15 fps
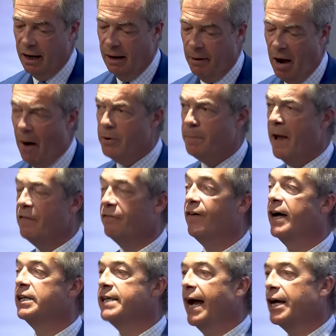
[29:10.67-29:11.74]
Um, are we paying the
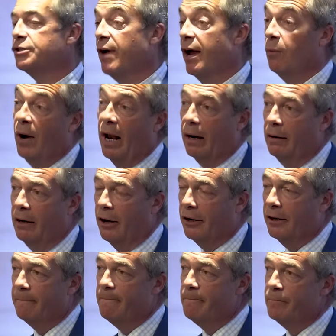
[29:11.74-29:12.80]
fair tax rate? Well,
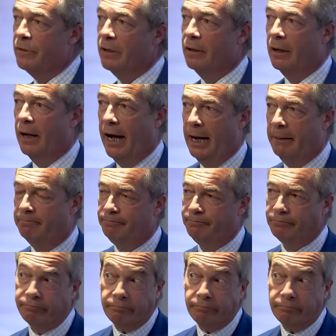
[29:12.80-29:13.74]
look, um,